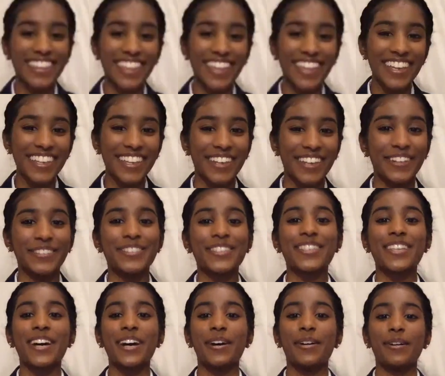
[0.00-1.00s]
thank you.
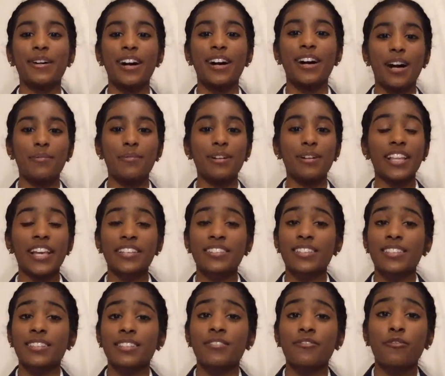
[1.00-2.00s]
So,
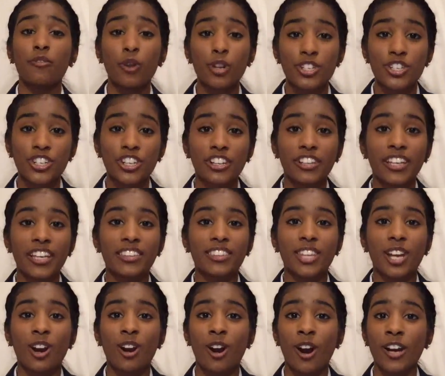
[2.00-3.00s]
Alexis, unfortunately,
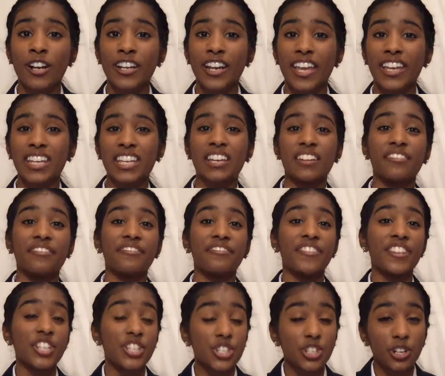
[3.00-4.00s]
there aren't any
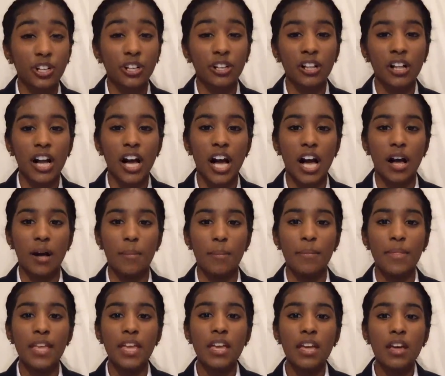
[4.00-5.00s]
official
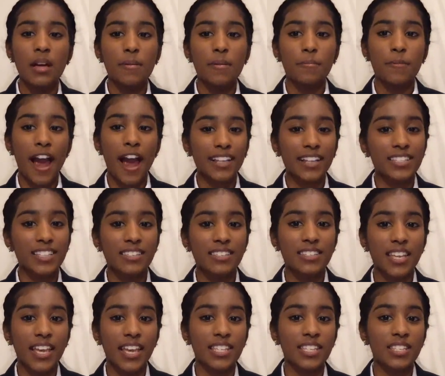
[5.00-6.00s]
practice
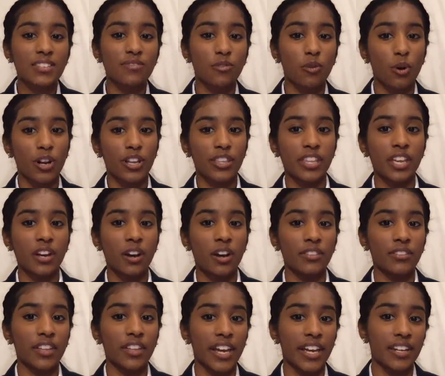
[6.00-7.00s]
tests for the
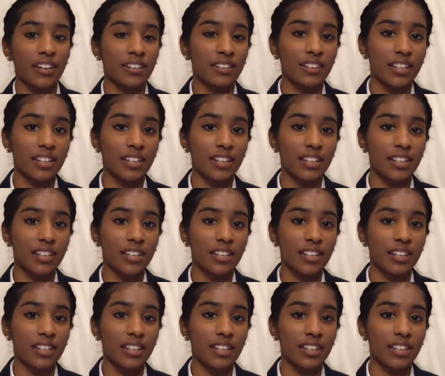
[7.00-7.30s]
online